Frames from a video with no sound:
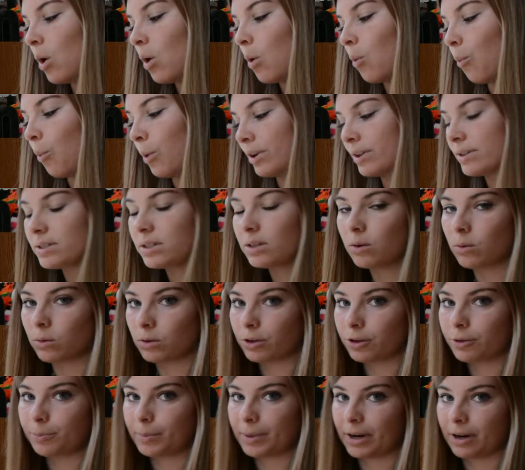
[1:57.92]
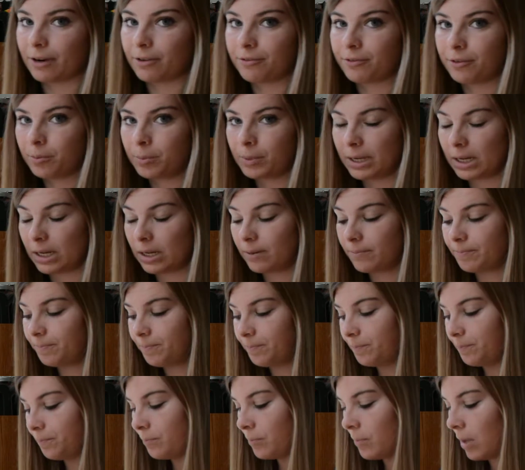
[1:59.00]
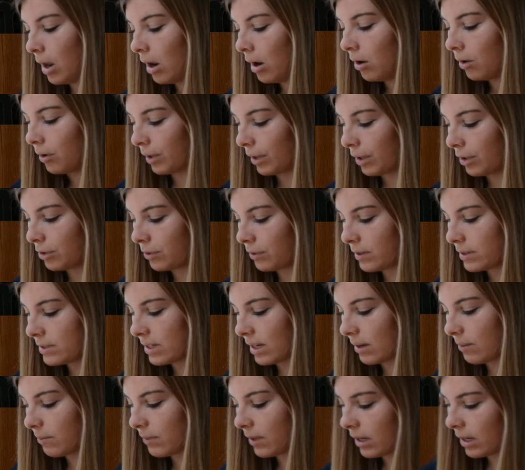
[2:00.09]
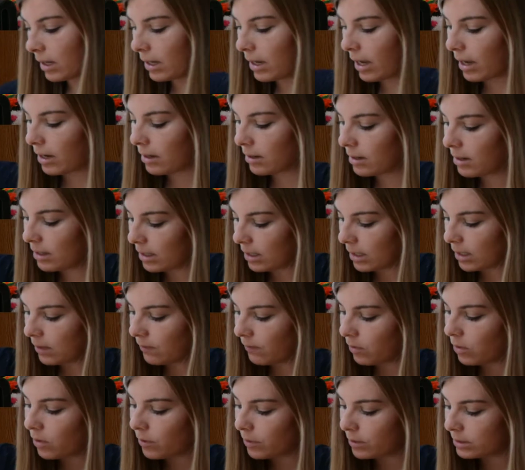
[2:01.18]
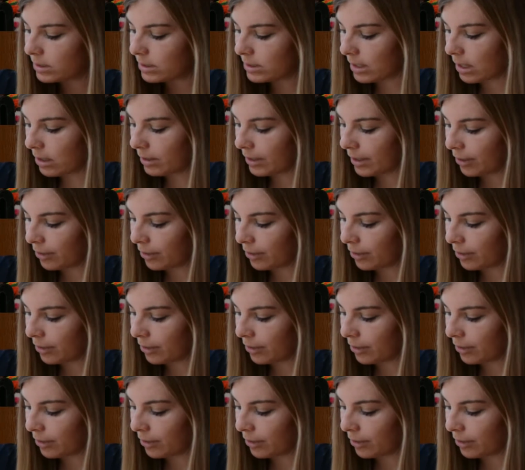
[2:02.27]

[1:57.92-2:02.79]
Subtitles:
What is the ordered pair for B? I'm going to do the same thing again. Even though it's down here,